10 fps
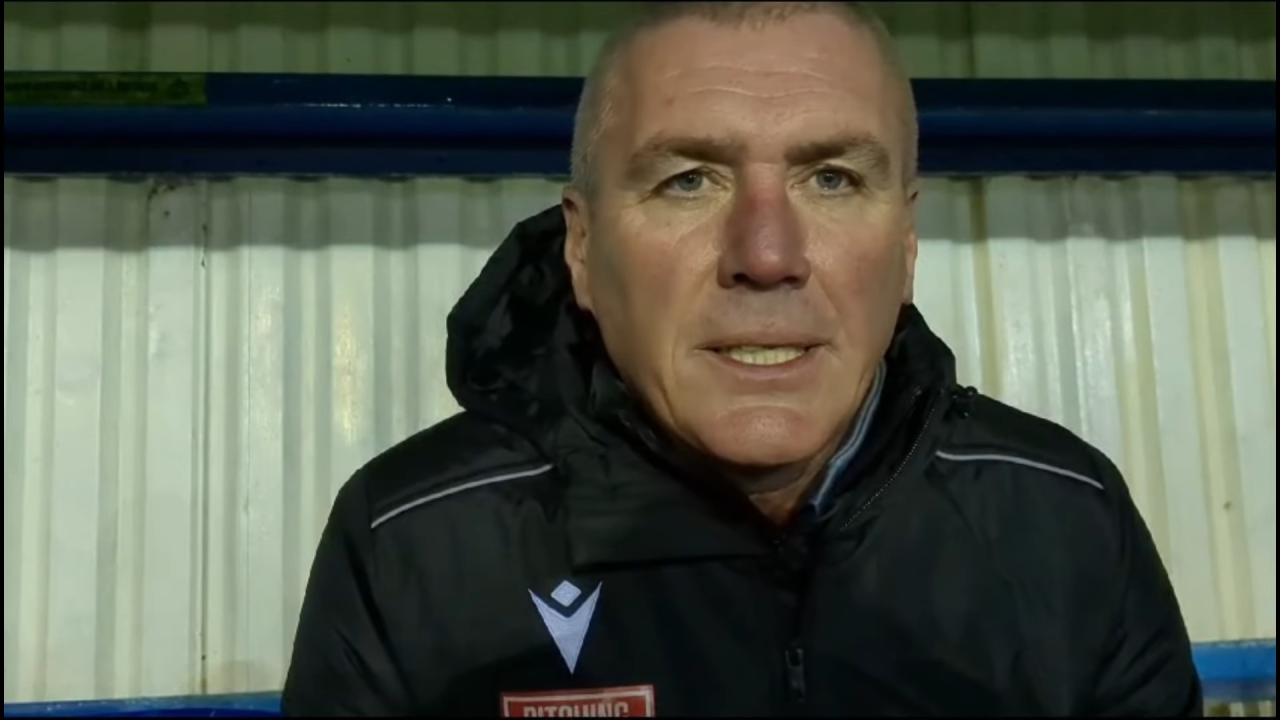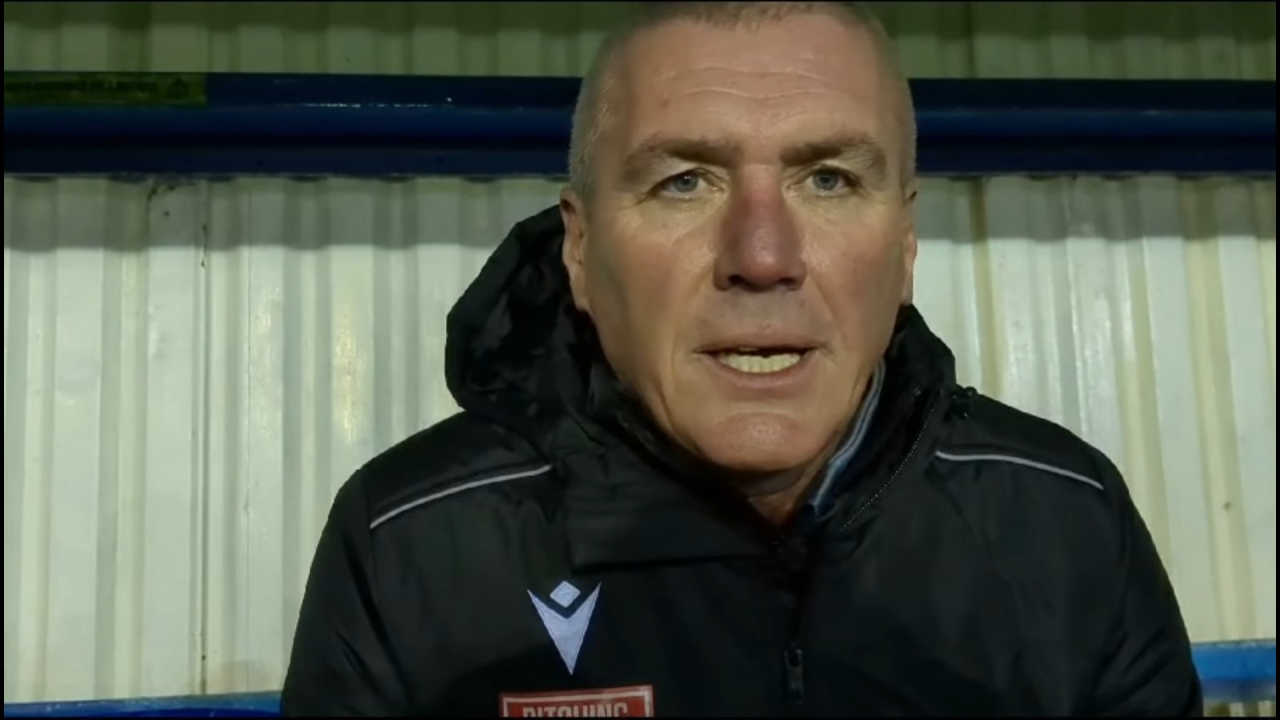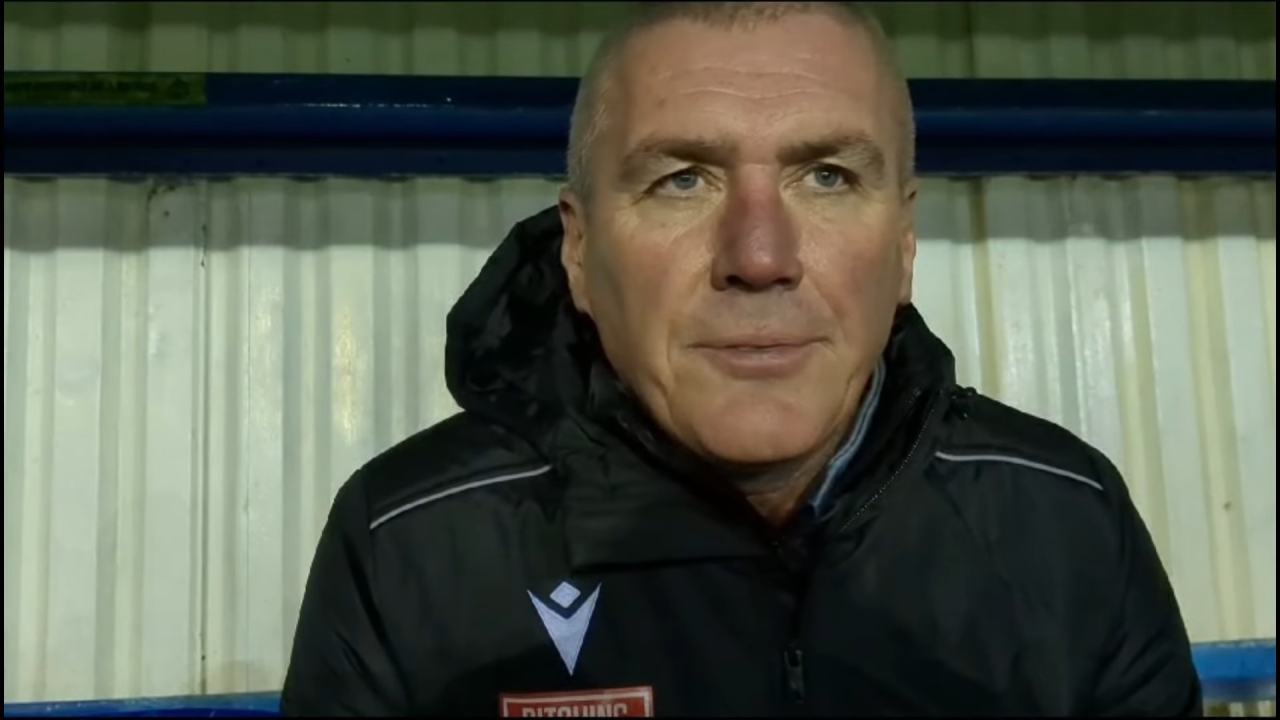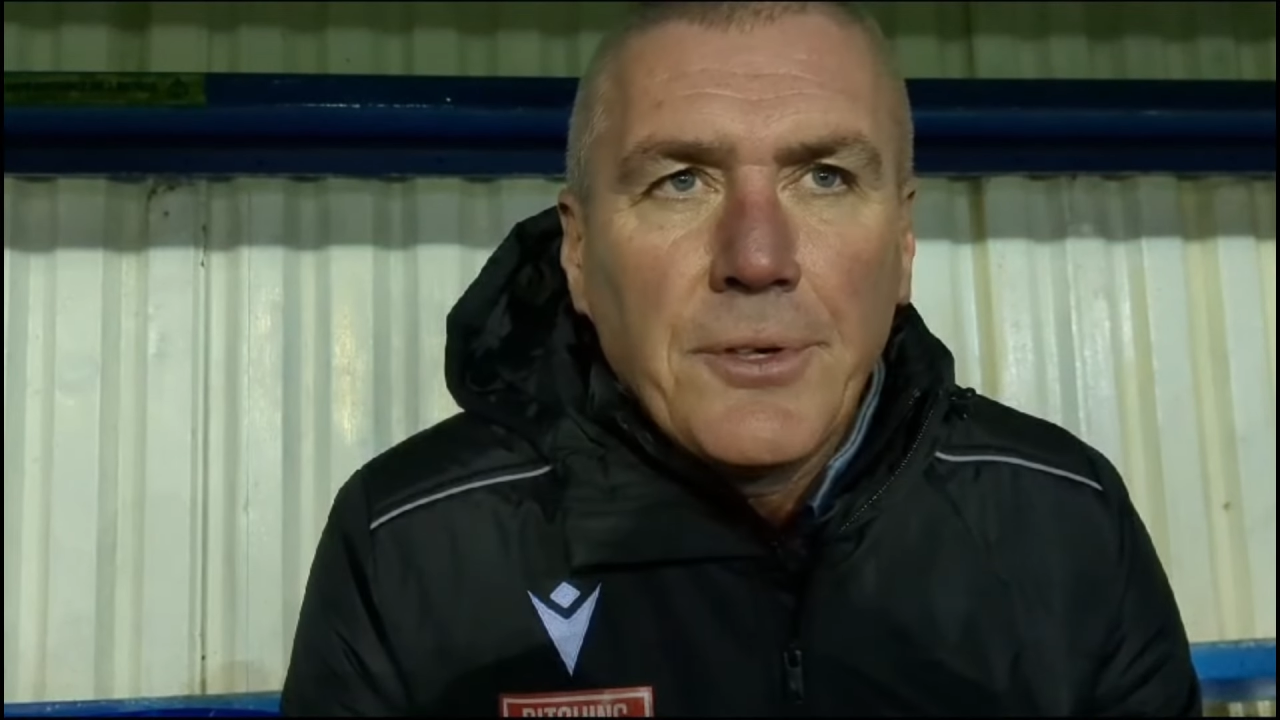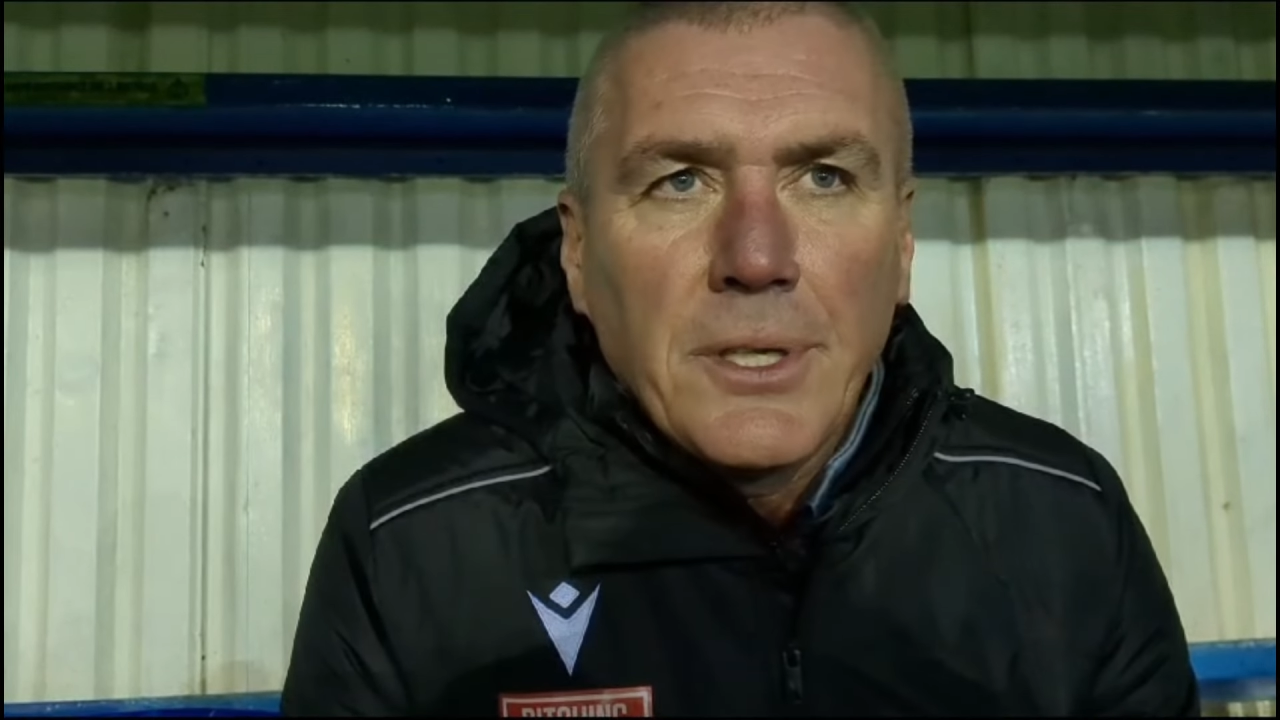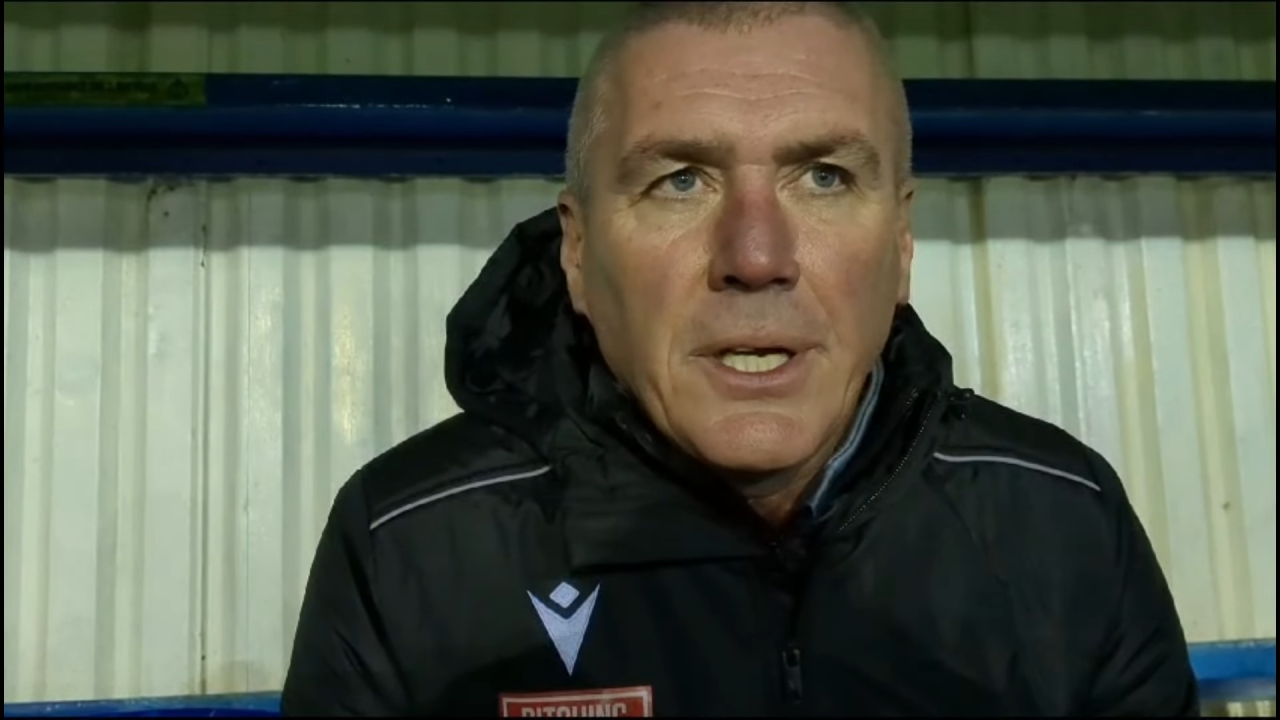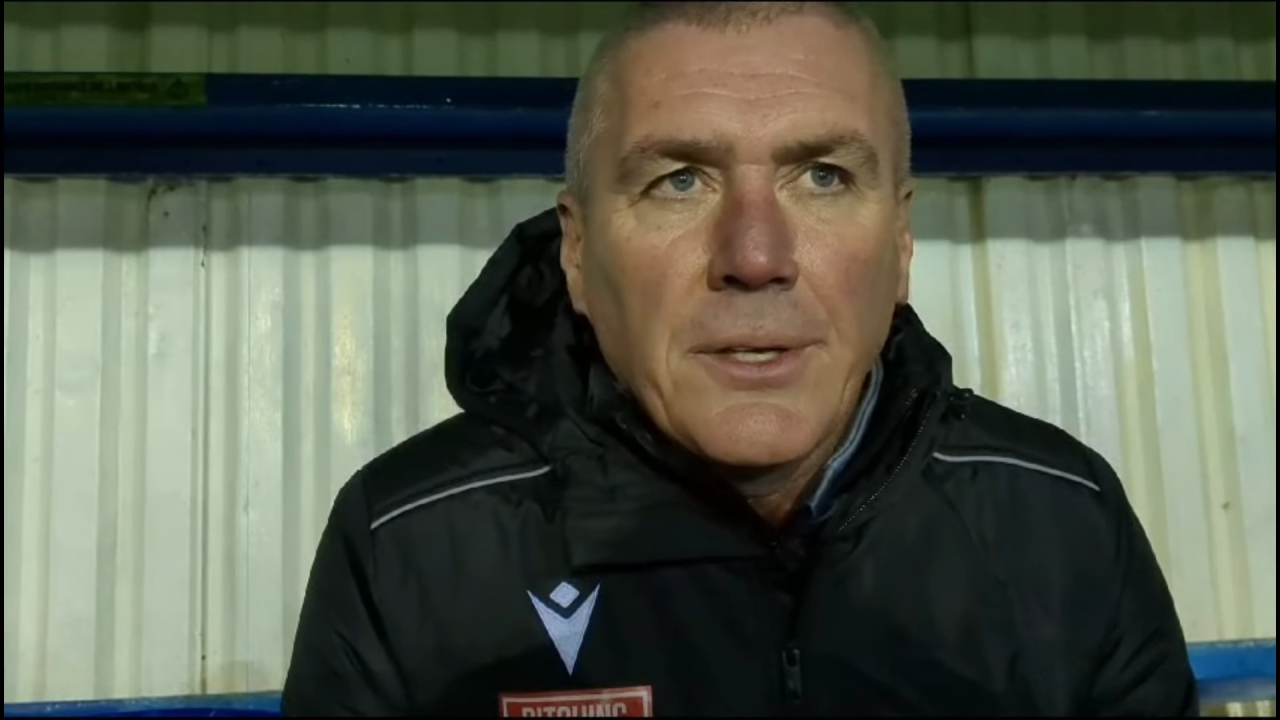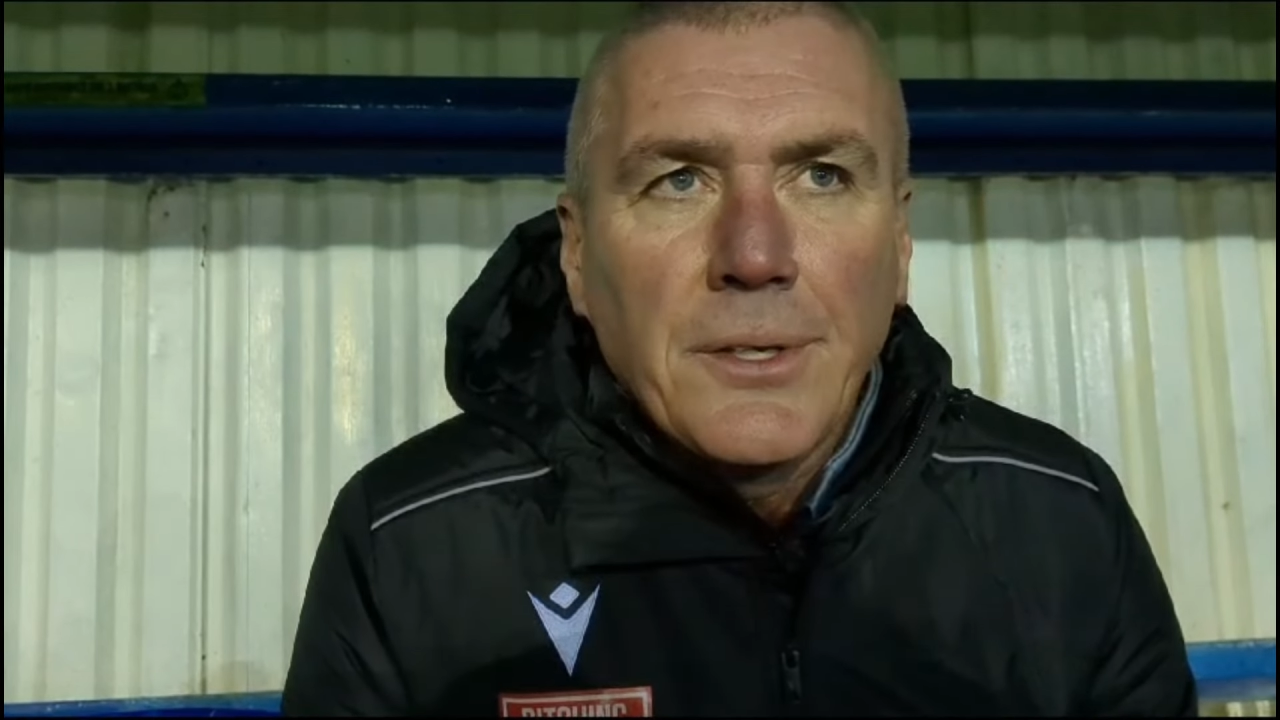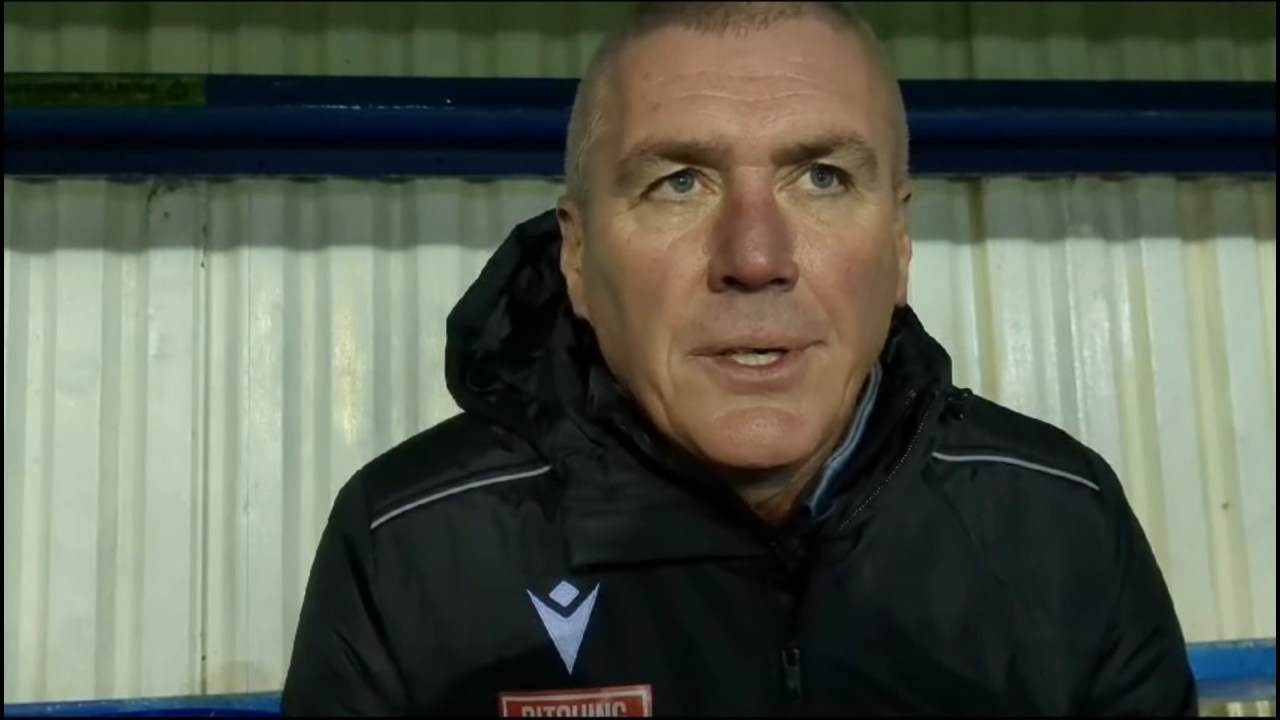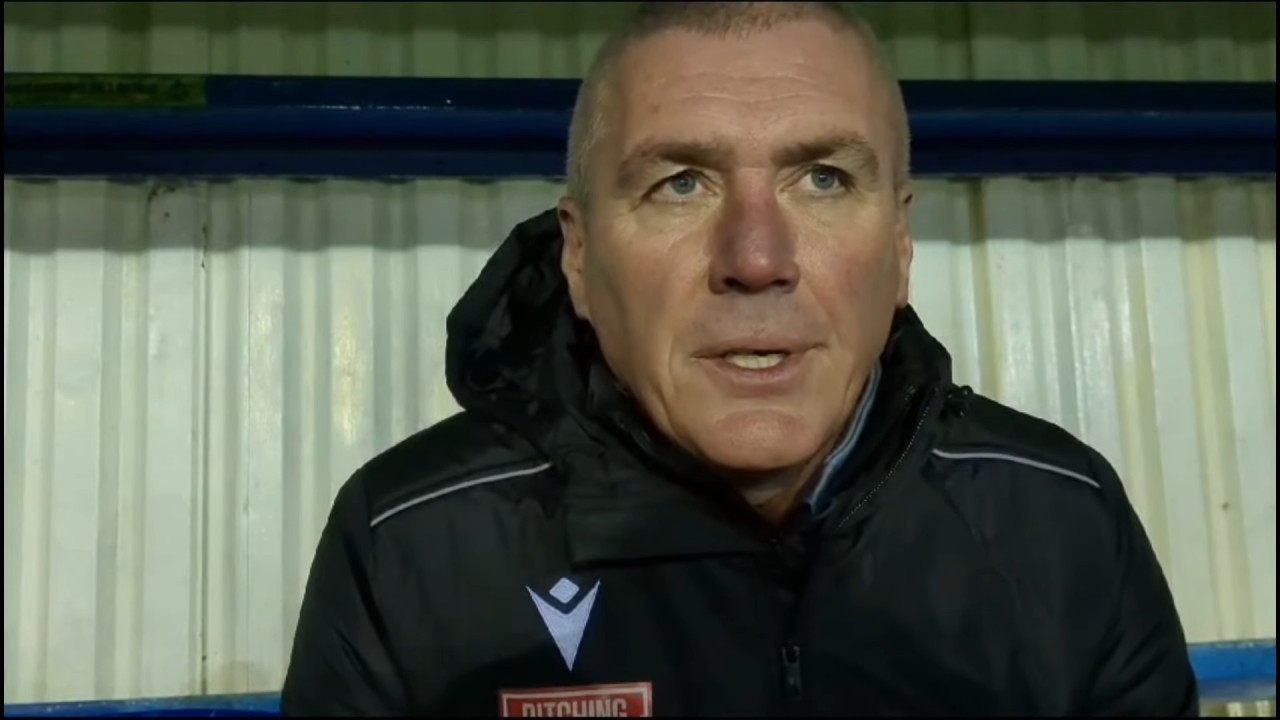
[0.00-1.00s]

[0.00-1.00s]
half early on